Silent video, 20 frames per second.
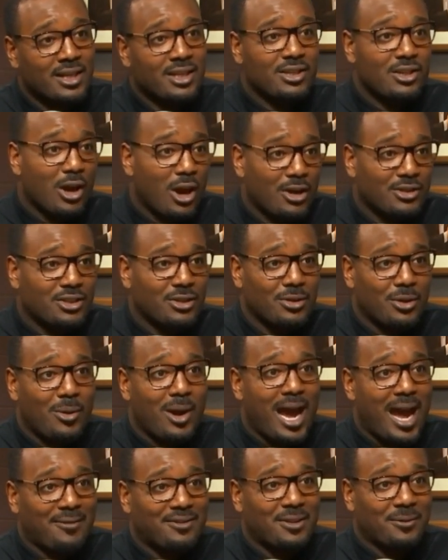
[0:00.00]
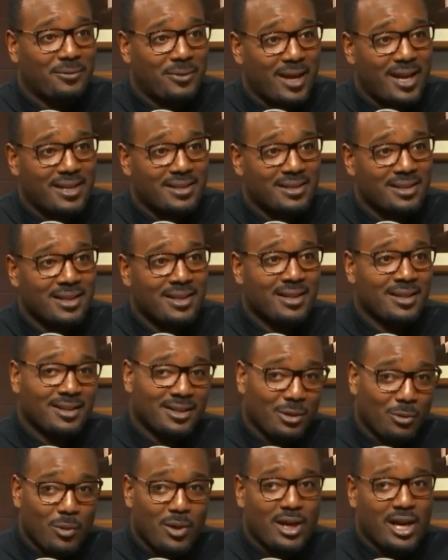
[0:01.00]
You also don't have to face
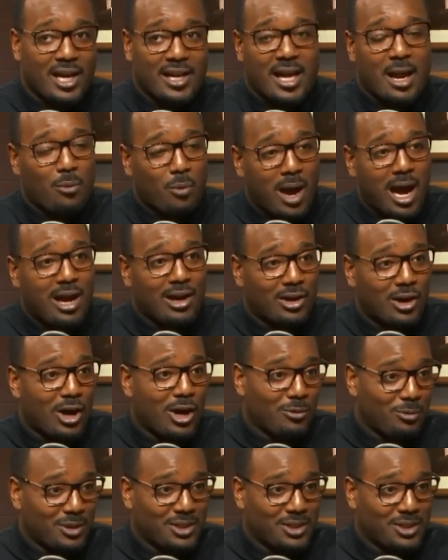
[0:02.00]
the winner of that wild card,